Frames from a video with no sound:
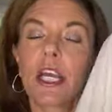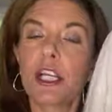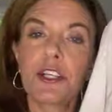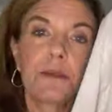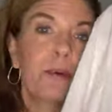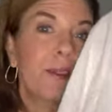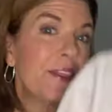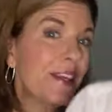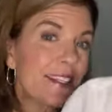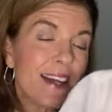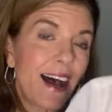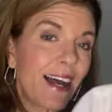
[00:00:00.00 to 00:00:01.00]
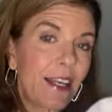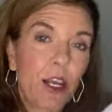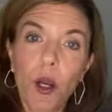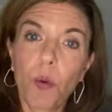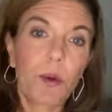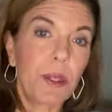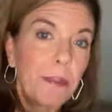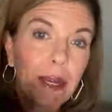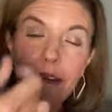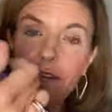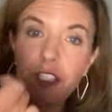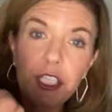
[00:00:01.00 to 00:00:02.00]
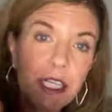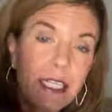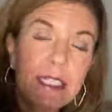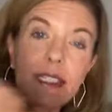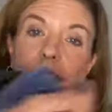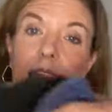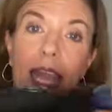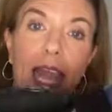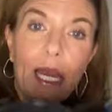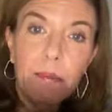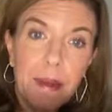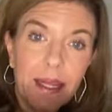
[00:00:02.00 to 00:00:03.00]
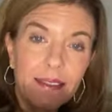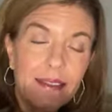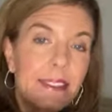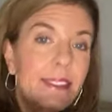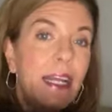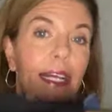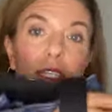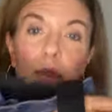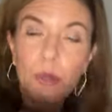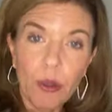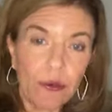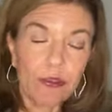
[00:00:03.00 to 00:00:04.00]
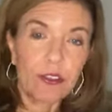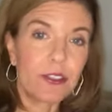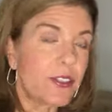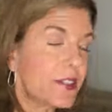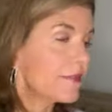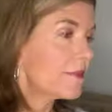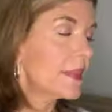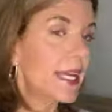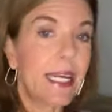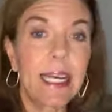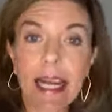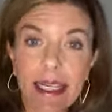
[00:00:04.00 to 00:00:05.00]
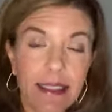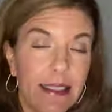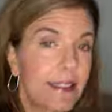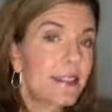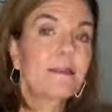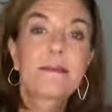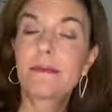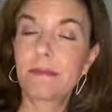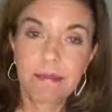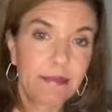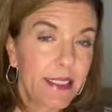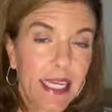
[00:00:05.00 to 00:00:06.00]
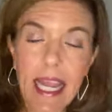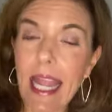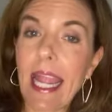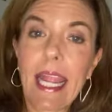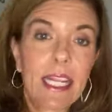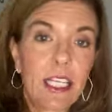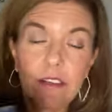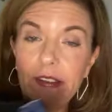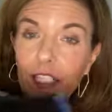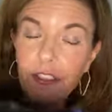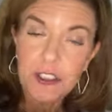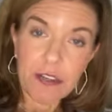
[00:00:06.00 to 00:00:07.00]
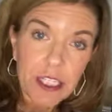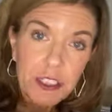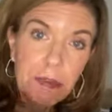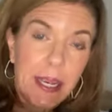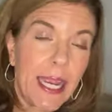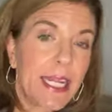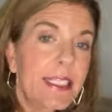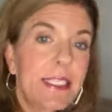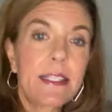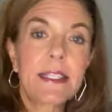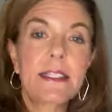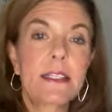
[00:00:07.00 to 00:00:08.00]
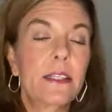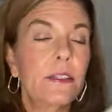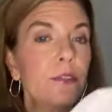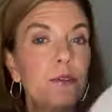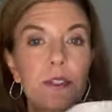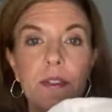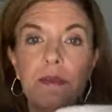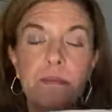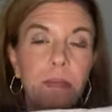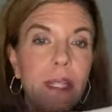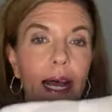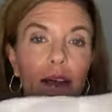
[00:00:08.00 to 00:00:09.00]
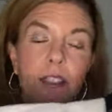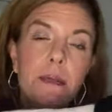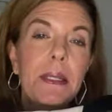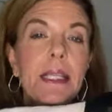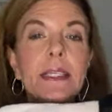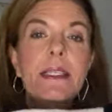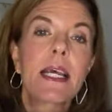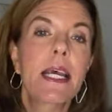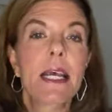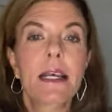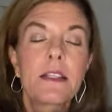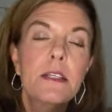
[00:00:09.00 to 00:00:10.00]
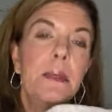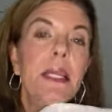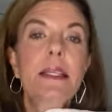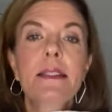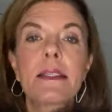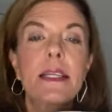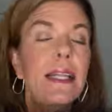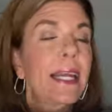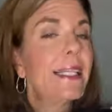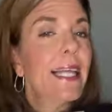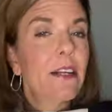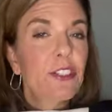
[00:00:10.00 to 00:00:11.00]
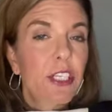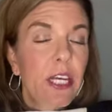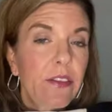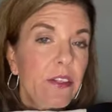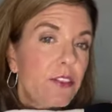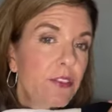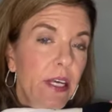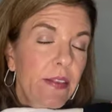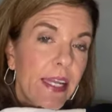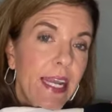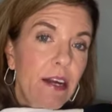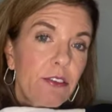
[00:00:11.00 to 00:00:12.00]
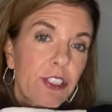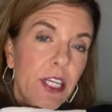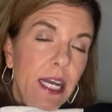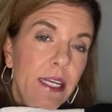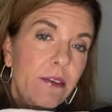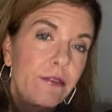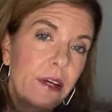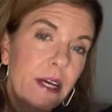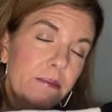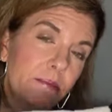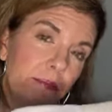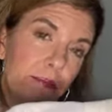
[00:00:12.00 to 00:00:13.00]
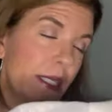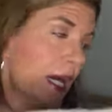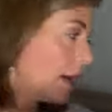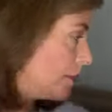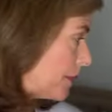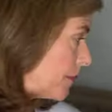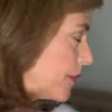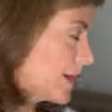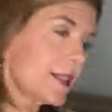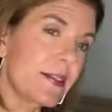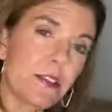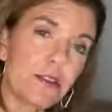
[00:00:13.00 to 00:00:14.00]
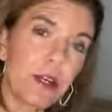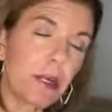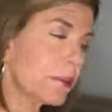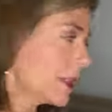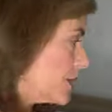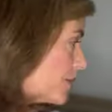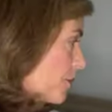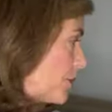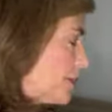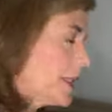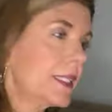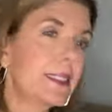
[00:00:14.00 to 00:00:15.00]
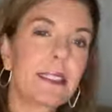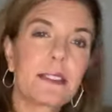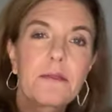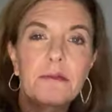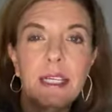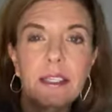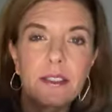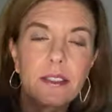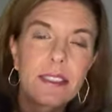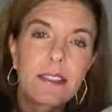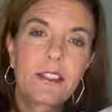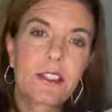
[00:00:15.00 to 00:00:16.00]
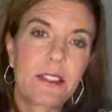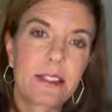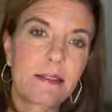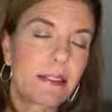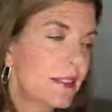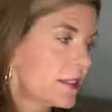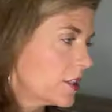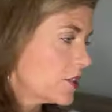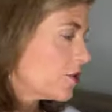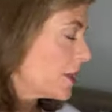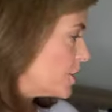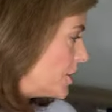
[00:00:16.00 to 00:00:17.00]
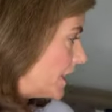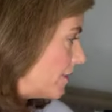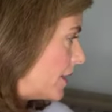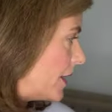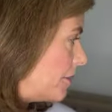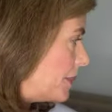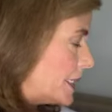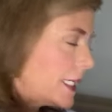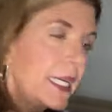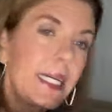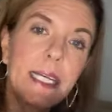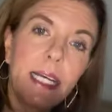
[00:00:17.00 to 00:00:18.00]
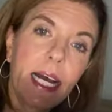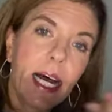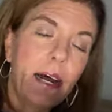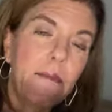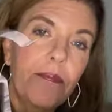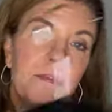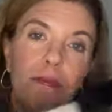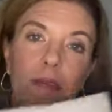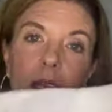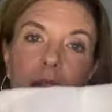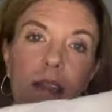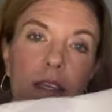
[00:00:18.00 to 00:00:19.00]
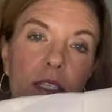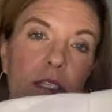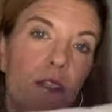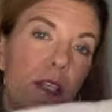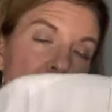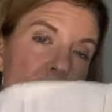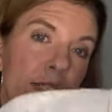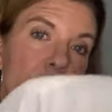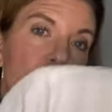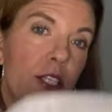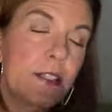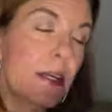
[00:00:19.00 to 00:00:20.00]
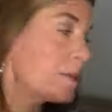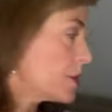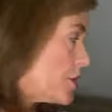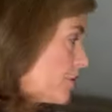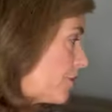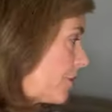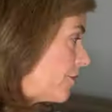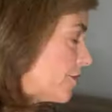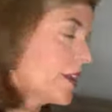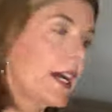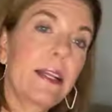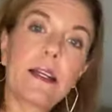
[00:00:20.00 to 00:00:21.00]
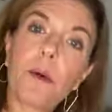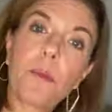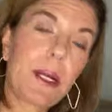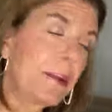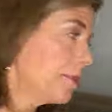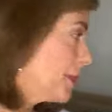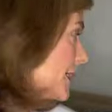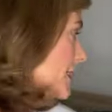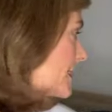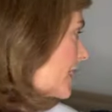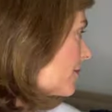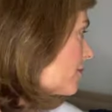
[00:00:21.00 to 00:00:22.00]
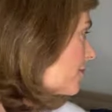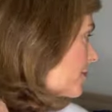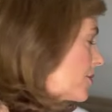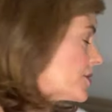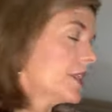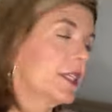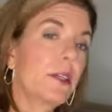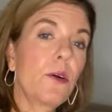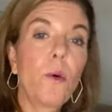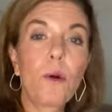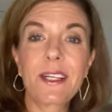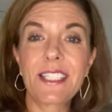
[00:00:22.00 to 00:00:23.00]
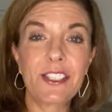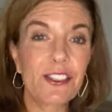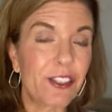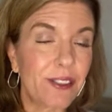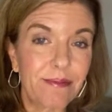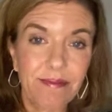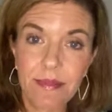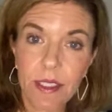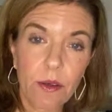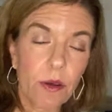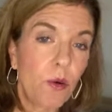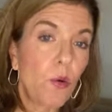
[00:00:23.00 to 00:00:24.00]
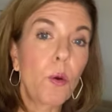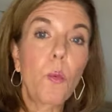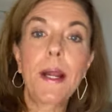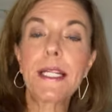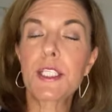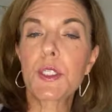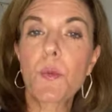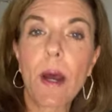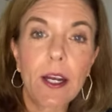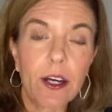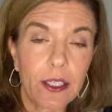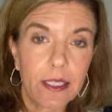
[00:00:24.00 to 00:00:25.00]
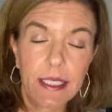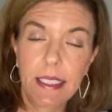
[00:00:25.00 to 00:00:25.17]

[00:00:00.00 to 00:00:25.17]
just put this on with a pair of jeans and a belt and some loafers and a necklace. And you've got your stretchy pants. This is a loose blouse. I mean, this to me, this isn't like lounging on the on the couch kind of um, top, whereas the Trailblazer would be because it doesn't wrinkle and it's just stretchy and everything. But um, this this is a good substitute if you're not a white button down person or a t-shirt or a white sweater,